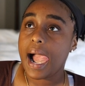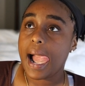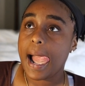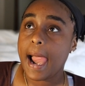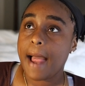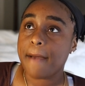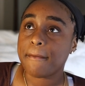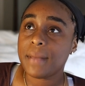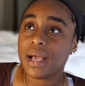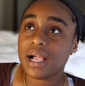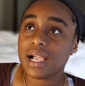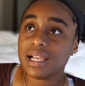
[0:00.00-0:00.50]

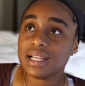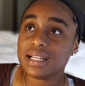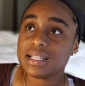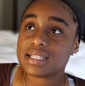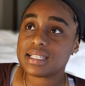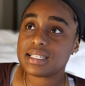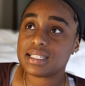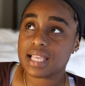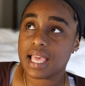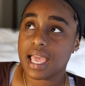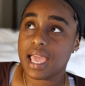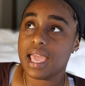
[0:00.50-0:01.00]
I'm not gonna
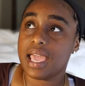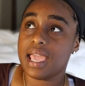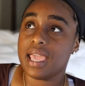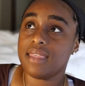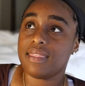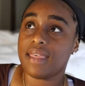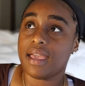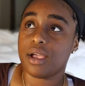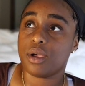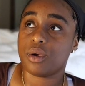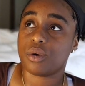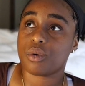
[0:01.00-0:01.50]
say
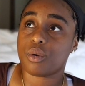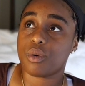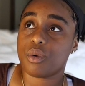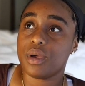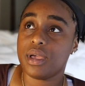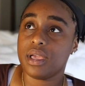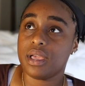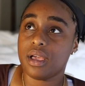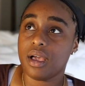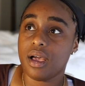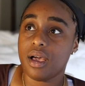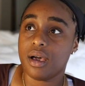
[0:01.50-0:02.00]
that
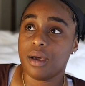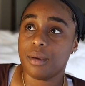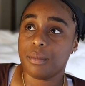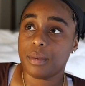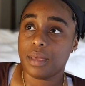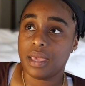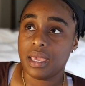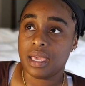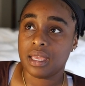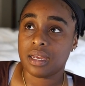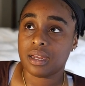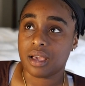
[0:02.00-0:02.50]
growing up
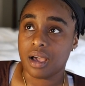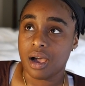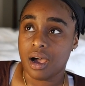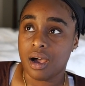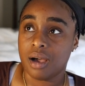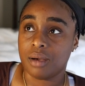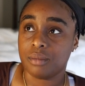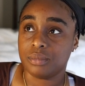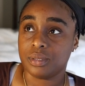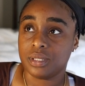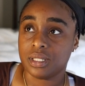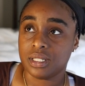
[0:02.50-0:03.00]
in
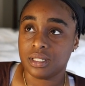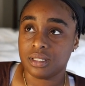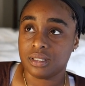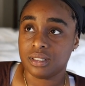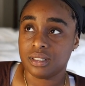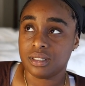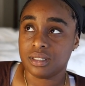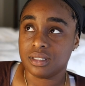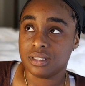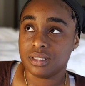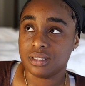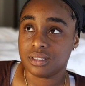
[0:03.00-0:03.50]

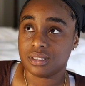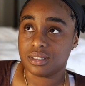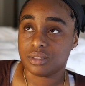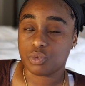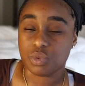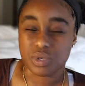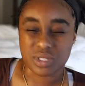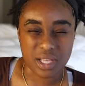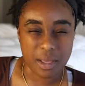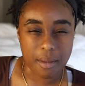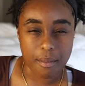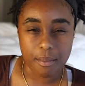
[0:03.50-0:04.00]
Compton
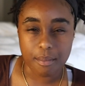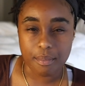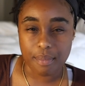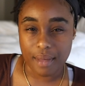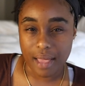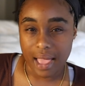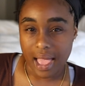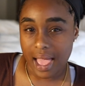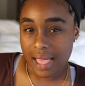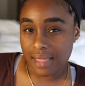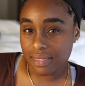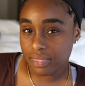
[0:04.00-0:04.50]
was a
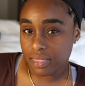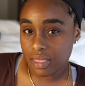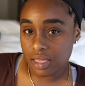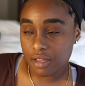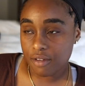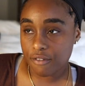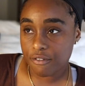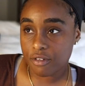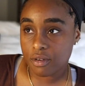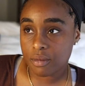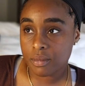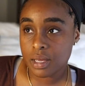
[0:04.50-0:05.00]
bad
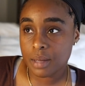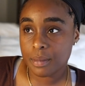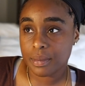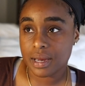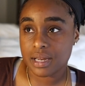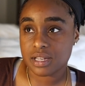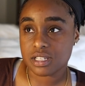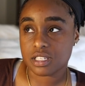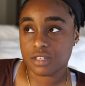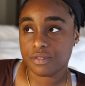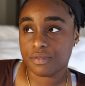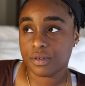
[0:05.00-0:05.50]
thing for me, but
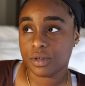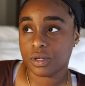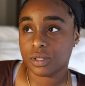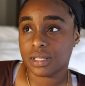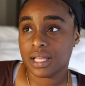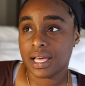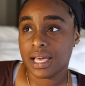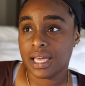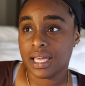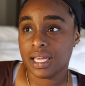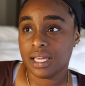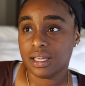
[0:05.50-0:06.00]
I just feel
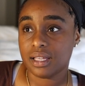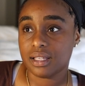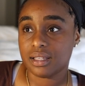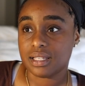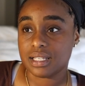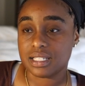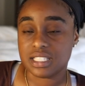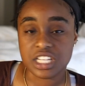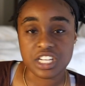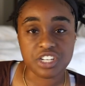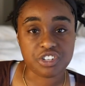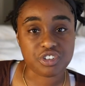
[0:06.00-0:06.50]
like
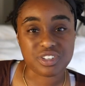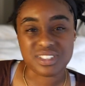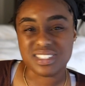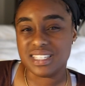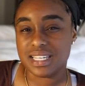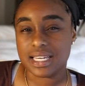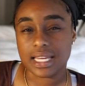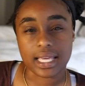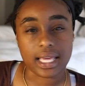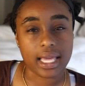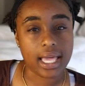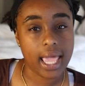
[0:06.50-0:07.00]
the teachers
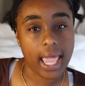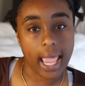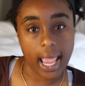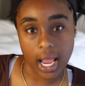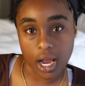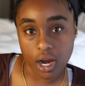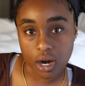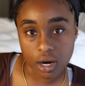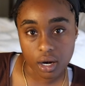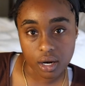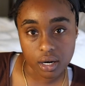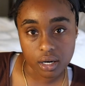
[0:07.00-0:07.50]
didn't
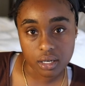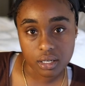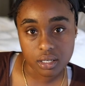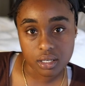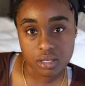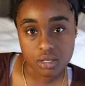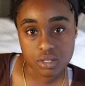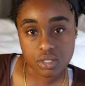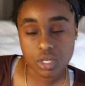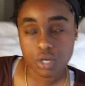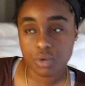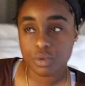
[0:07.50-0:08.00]
care.
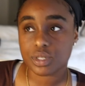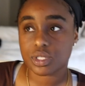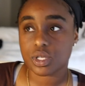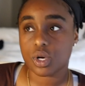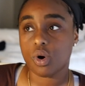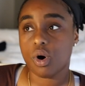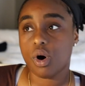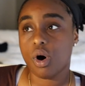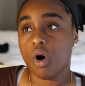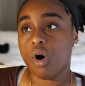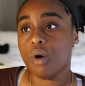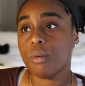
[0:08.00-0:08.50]
So it was
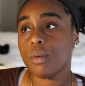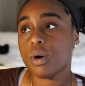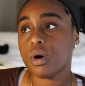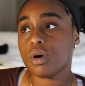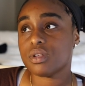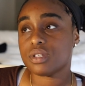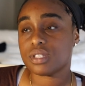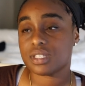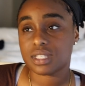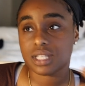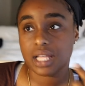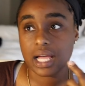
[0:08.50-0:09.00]

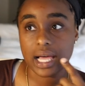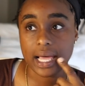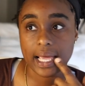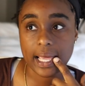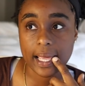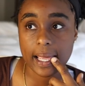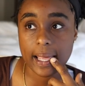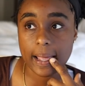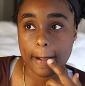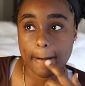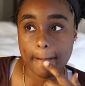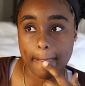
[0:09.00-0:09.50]
almost
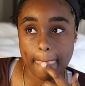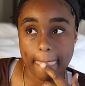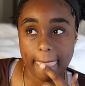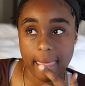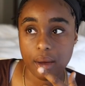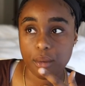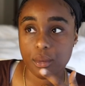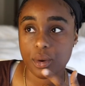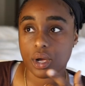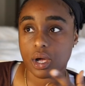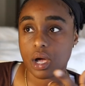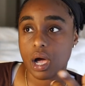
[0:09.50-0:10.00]
like
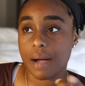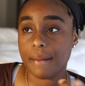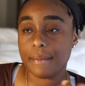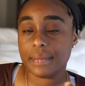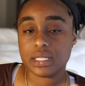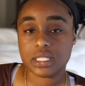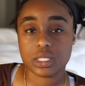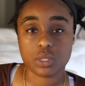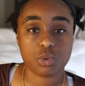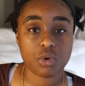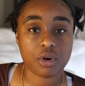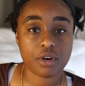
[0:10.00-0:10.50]
they were coming
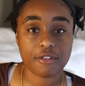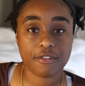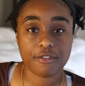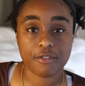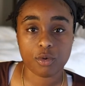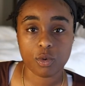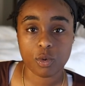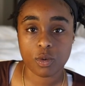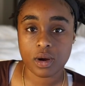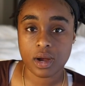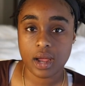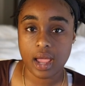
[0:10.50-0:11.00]
to work
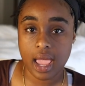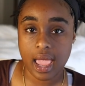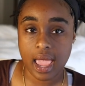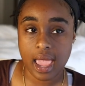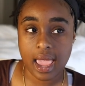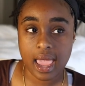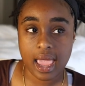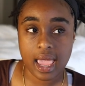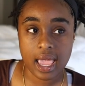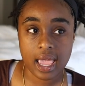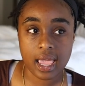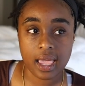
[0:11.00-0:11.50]
for
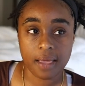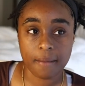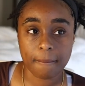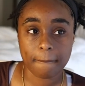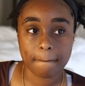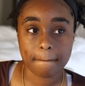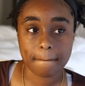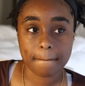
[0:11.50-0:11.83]
a